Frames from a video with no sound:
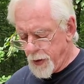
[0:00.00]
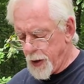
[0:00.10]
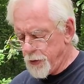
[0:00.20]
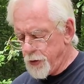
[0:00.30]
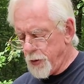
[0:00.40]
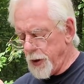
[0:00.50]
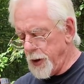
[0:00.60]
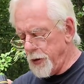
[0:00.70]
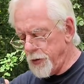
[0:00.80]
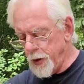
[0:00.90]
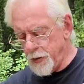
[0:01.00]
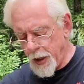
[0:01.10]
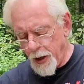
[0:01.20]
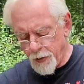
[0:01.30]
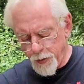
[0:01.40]
I was torquing these things
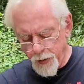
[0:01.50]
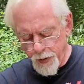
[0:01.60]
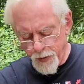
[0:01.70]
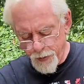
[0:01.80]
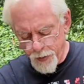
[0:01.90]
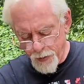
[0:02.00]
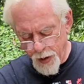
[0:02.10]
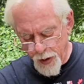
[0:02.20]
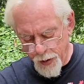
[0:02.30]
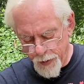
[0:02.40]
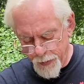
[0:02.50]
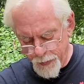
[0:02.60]
down a little too hard.